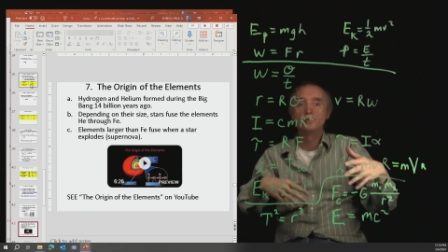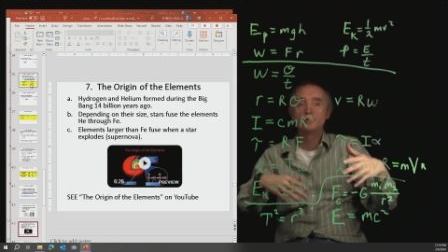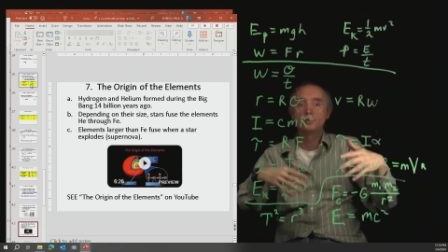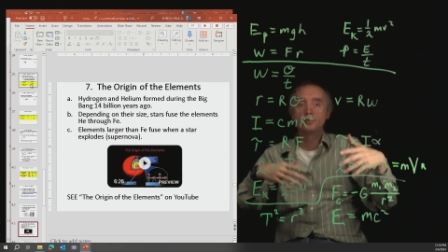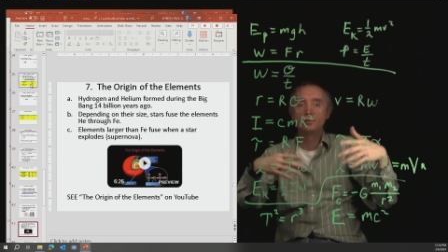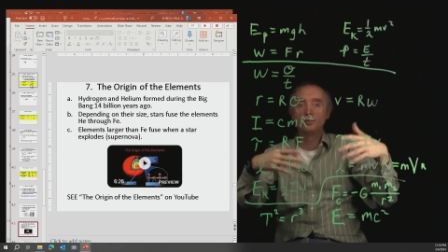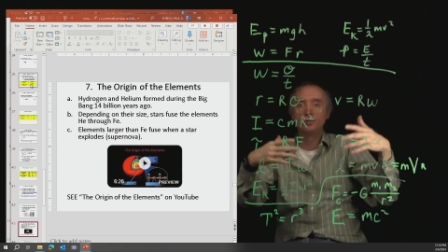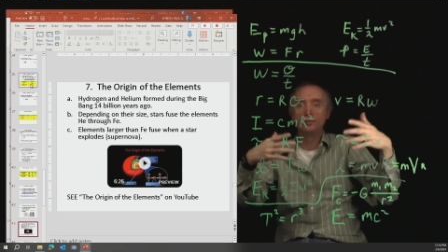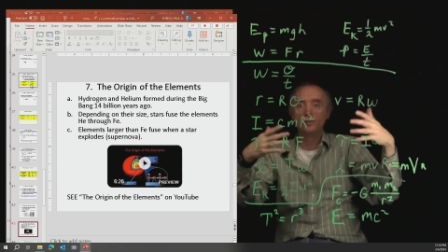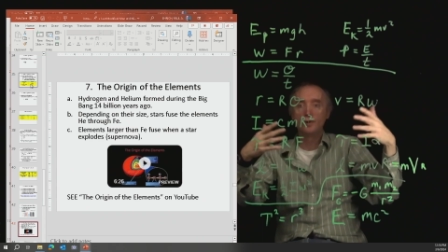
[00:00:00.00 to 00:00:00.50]

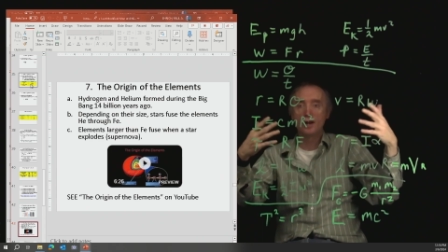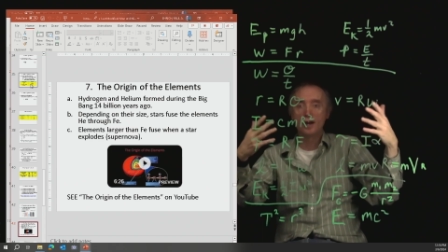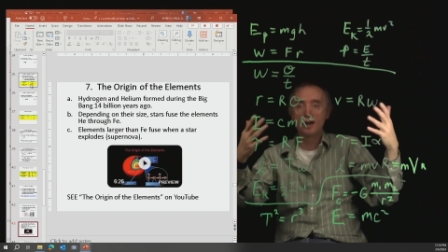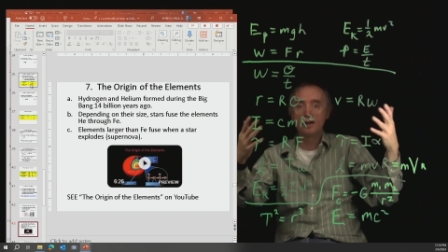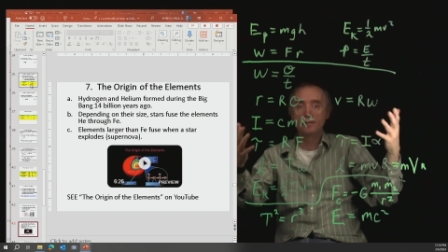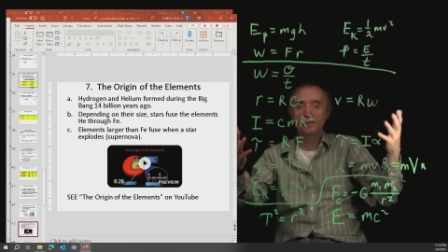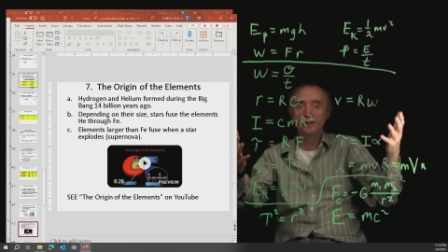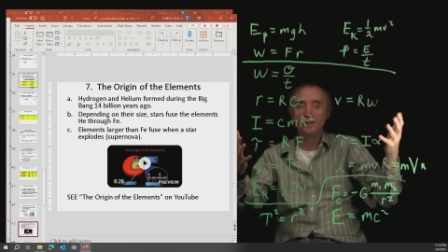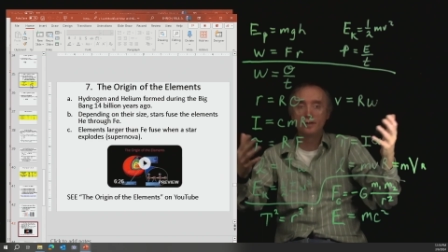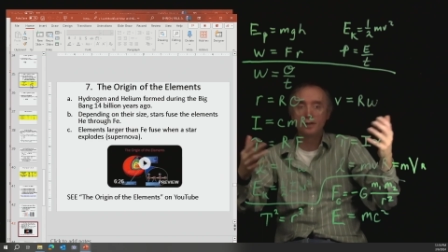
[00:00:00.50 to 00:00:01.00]
to
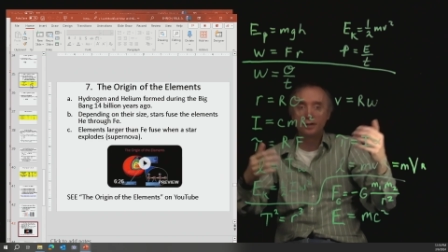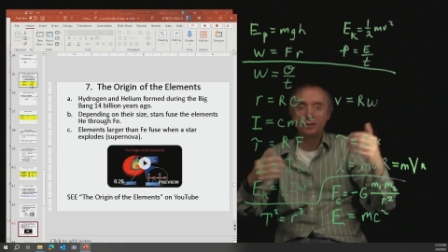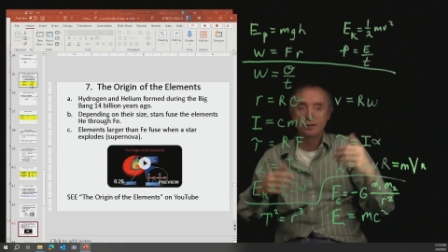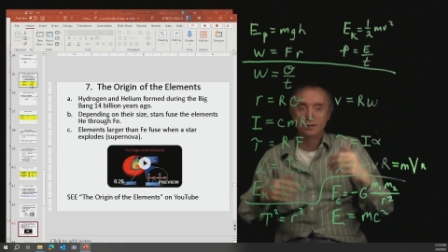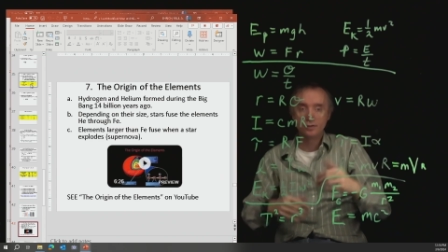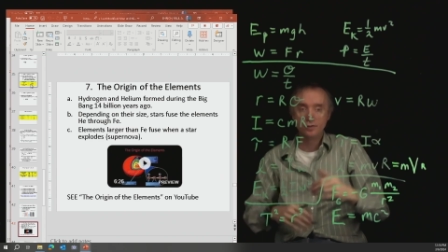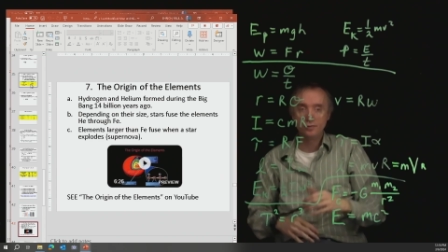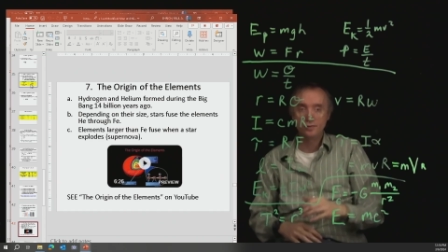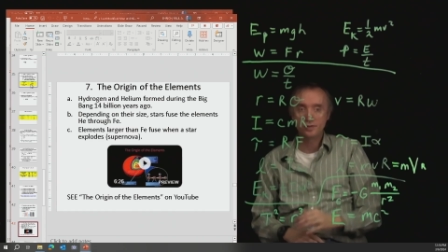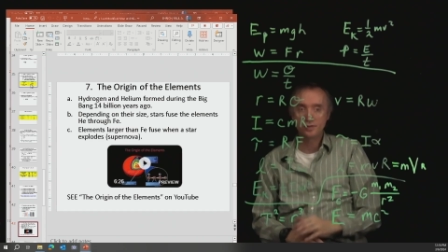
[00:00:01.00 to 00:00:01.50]
everything
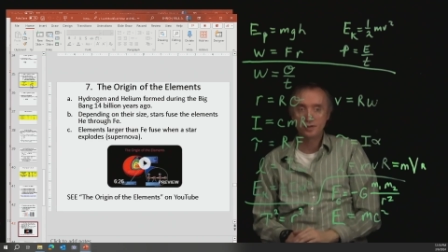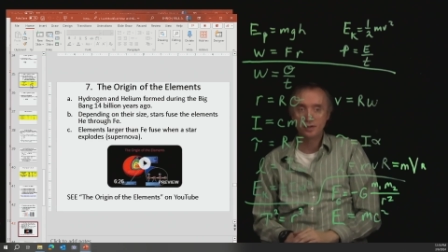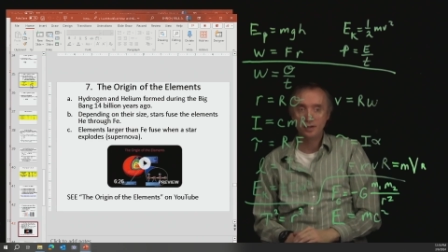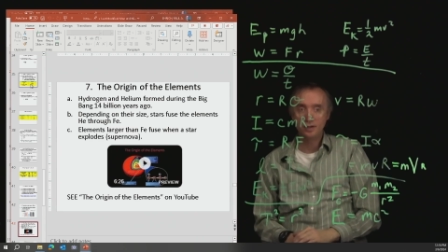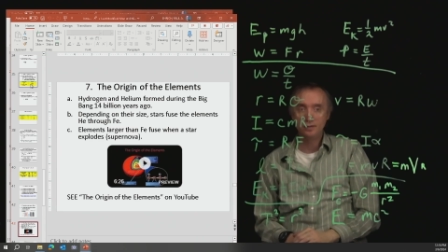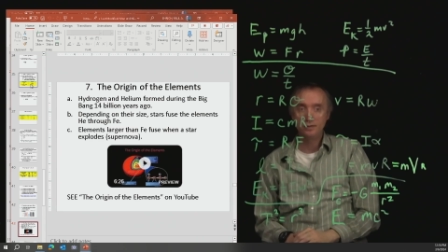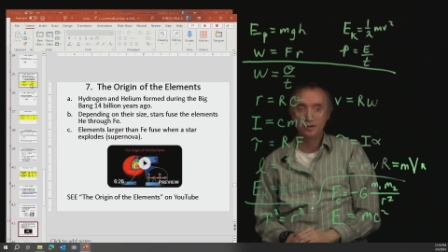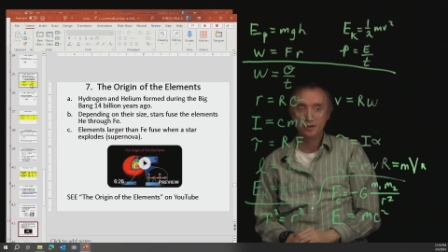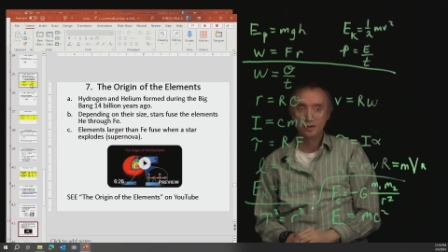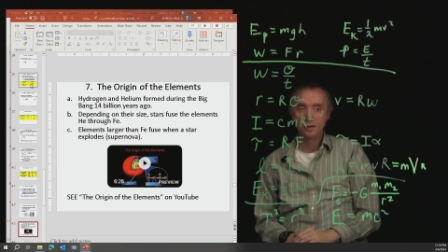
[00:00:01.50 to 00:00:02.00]
that you
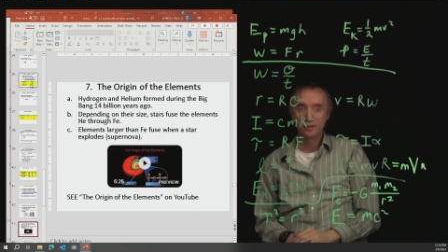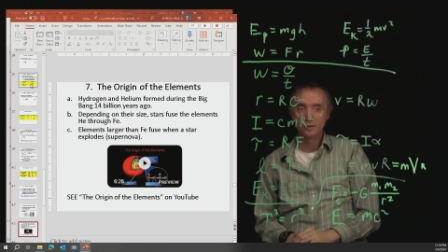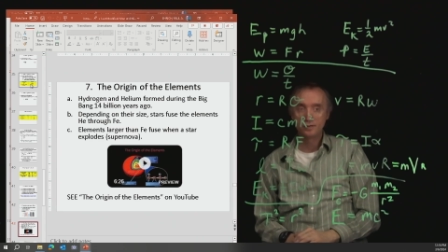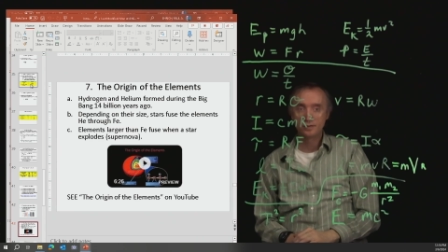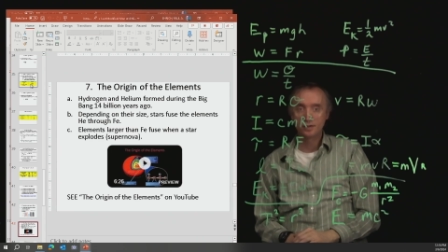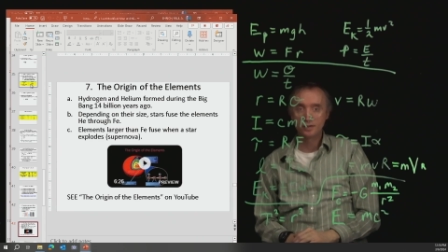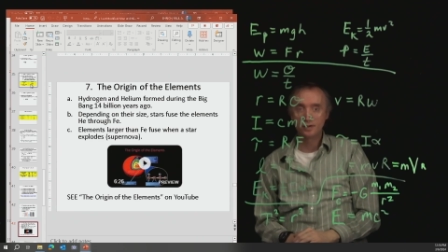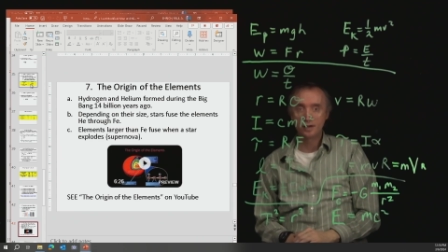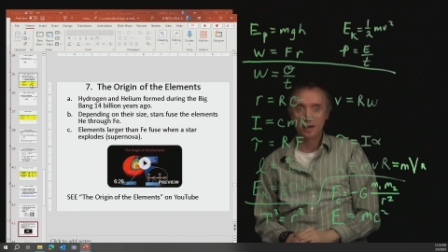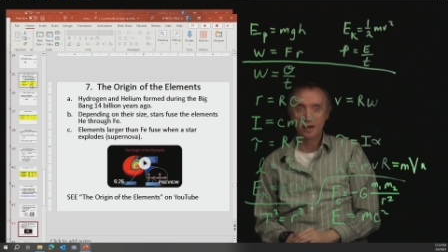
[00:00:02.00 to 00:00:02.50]
see
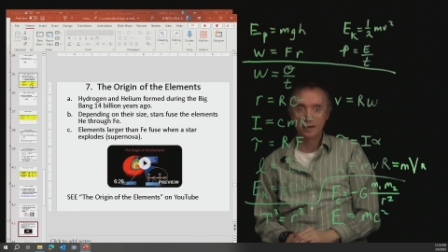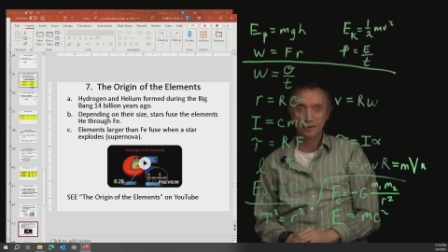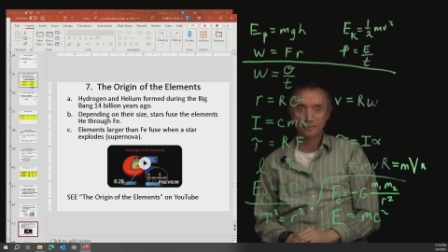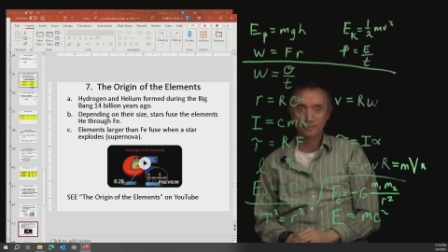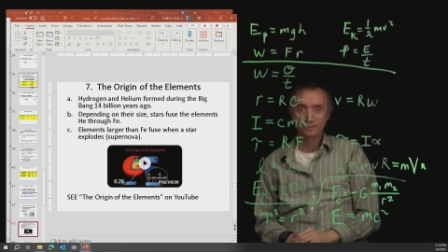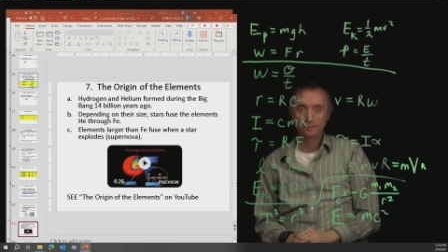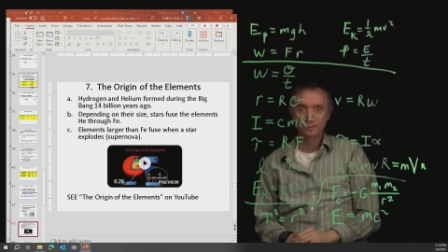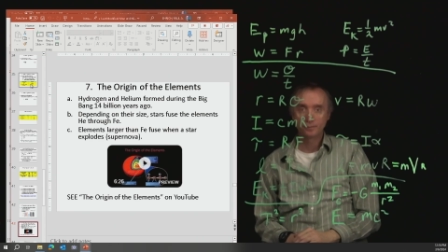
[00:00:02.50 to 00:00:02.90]
today.